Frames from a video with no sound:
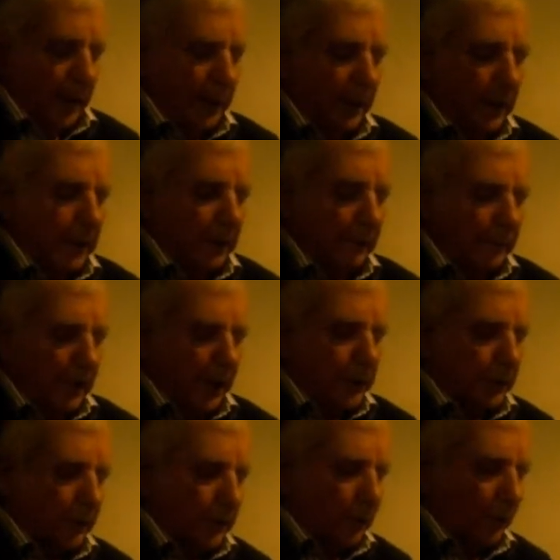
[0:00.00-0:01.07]
A lady of
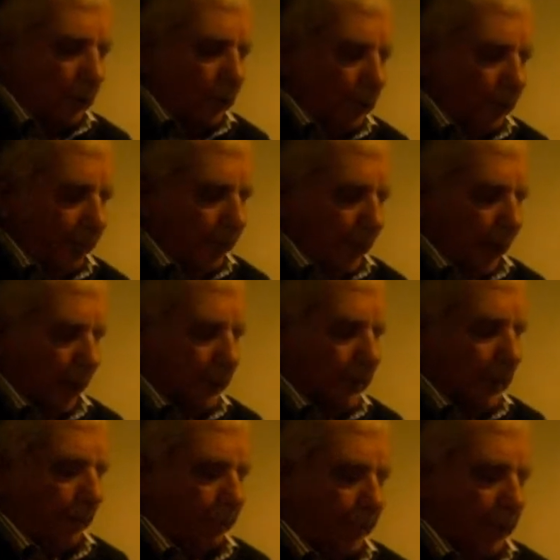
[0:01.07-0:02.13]
leisure too,
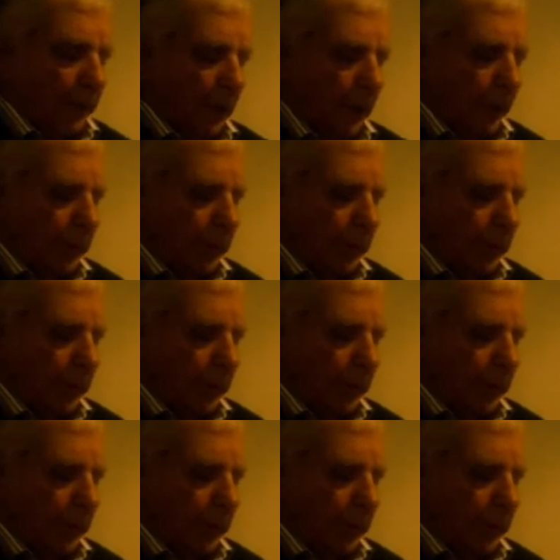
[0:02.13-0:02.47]
except for the